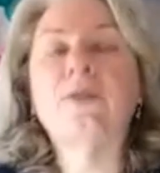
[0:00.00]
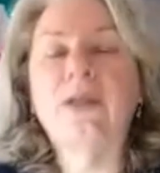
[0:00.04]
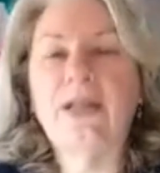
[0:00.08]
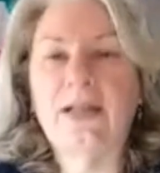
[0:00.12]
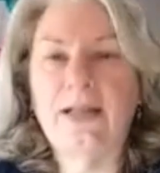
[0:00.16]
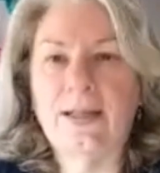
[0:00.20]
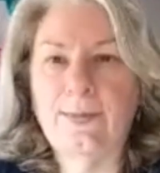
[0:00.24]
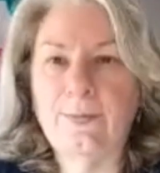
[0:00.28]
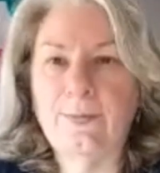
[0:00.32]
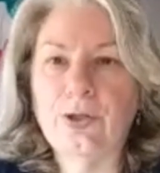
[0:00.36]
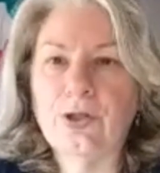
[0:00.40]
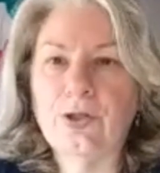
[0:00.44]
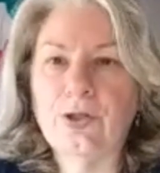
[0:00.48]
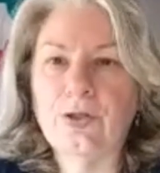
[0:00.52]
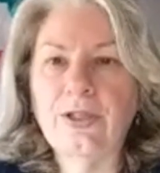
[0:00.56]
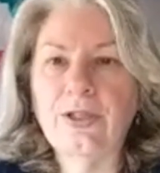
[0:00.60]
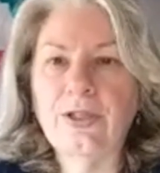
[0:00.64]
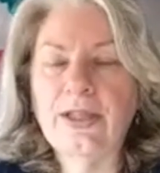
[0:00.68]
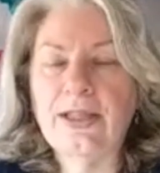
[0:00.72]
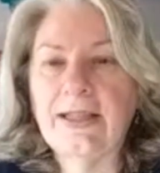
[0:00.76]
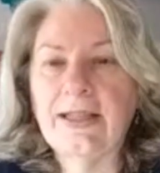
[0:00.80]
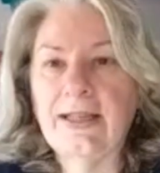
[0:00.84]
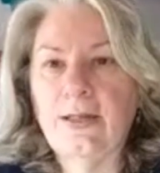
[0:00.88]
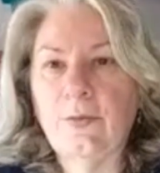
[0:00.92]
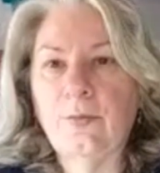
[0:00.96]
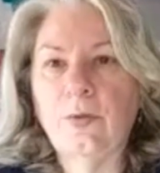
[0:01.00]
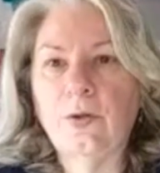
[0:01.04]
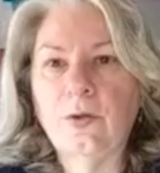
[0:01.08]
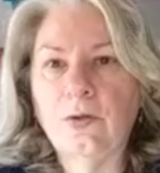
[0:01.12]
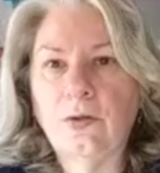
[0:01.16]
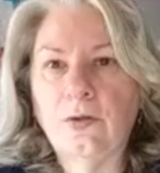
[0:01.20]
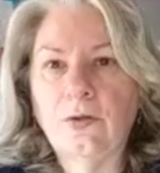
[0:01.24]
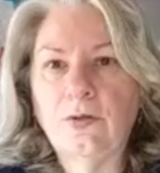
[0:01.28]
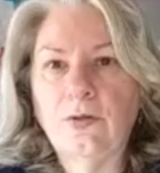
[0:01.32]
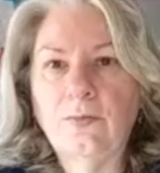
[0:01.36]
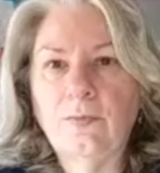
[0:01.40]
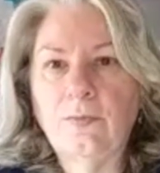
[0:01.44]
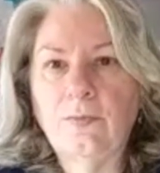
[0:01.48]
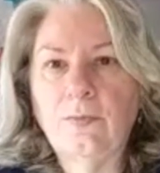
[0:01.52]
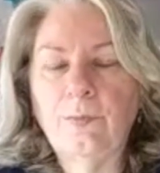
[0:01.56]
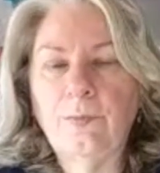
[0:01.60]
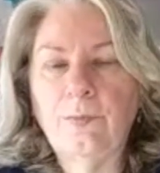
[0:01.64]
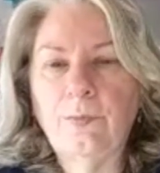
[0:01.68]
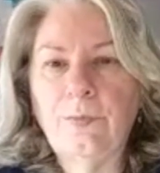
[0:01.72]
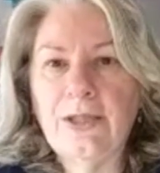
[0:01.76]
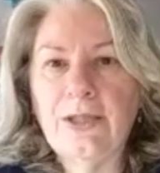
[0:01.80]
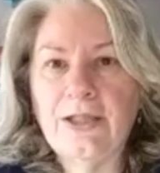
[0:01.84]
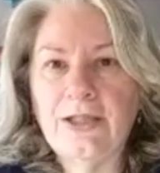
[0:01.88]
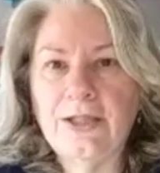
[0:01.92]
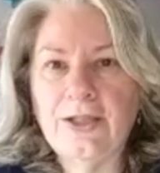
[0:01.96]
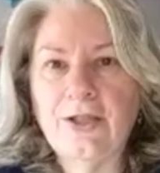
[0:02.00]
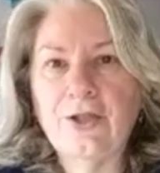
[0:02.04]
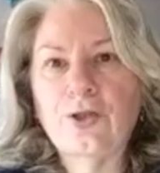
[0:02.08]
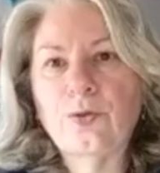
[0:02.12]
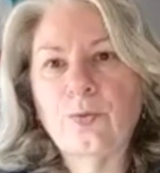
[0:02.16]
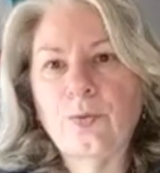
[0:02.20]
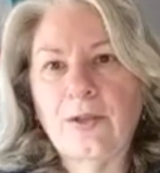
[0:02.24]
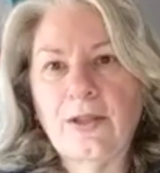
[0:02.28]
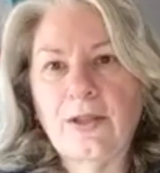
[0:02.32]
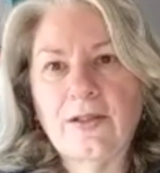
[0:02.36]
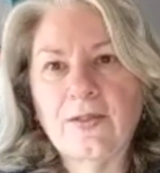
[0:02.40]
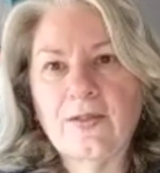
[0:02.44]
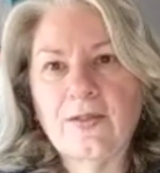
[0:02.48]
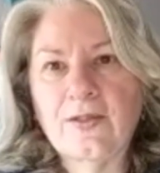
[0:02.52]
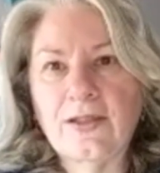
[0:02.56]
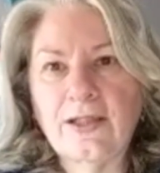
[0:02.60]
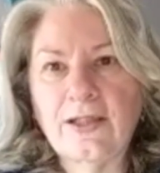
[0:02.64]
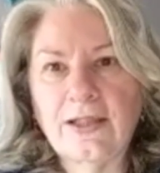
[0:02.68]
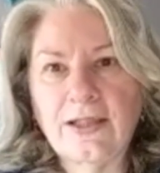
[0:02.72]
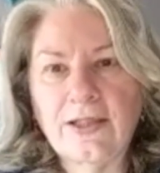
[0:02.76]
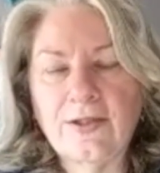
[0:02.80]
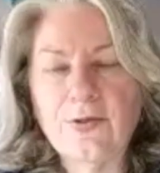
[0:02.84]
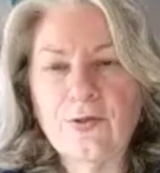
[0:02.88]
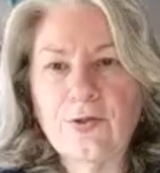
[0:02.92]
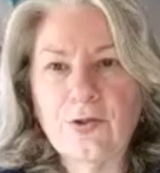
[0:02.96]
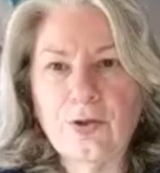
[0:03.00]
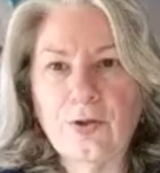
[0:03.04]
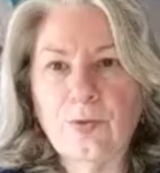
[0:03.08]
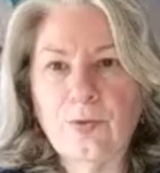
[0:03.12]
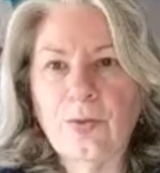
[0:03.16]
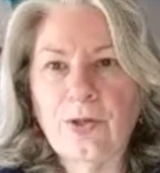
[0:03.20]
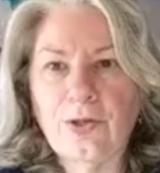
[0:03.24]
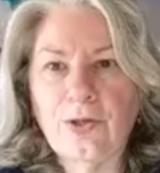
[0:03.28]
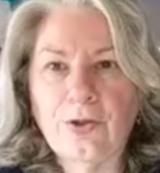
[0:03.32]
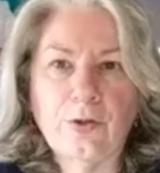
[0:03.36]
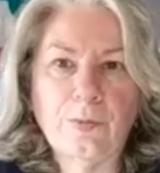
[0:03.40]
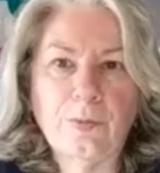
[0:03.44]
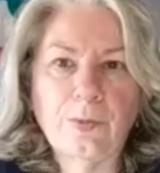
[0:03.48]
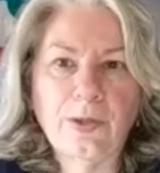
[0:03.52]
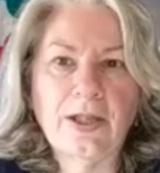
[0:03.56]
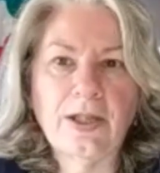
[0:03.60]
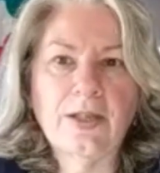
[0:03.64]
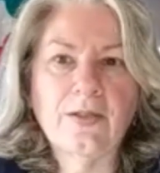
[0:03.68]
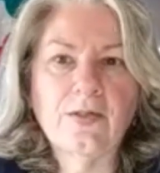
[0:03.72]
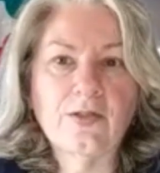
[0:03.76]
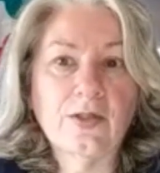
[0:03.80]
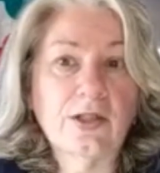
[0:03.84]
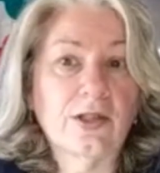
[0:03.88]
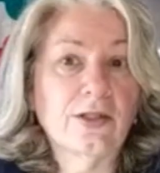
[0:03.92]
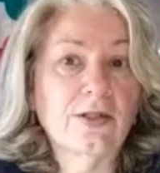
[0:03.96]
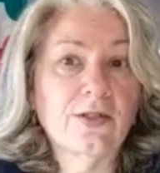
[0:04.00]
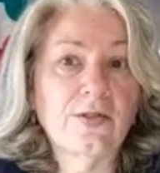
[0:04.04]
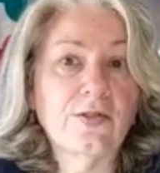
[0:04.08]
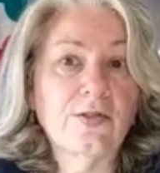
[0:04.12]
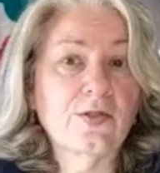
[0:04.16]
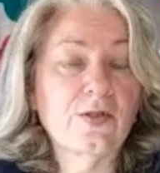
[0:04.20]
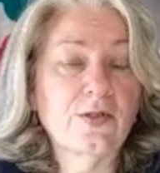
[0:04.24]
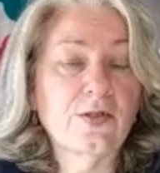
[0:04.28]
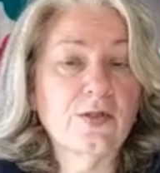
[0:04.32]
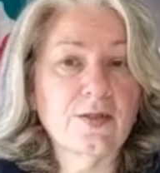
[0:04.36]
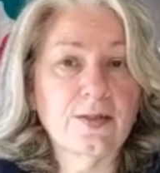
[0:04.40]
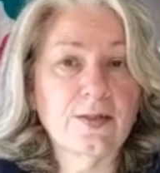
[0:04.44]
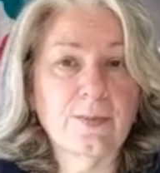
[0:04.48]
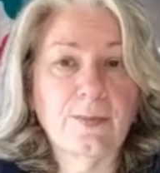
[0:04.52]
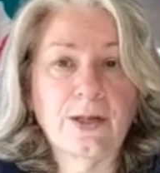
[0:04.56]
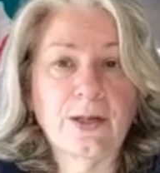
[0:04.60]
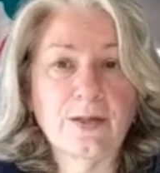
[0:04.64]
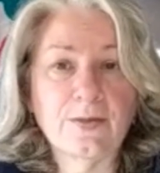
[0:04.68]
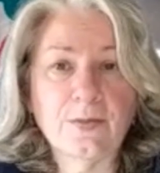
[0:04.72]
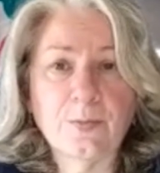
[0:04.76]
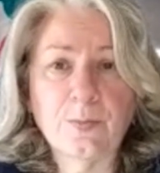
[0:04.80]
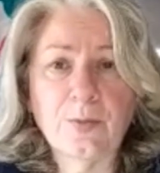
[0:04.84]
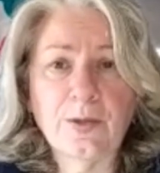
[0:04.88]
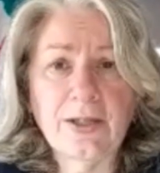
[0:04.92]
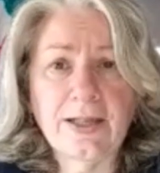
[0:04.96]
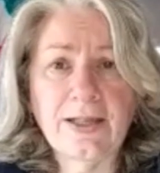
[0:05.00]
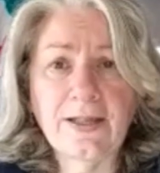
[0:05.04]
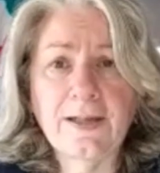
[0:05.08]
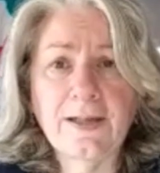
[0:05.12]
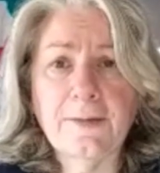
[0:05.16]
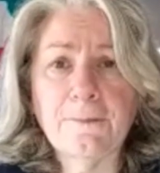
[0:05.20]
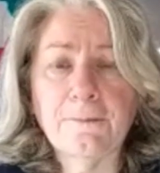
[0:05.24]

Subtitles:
And I'm sure that they will be in touch with us and let us know what their plans are as soon as they possibly can.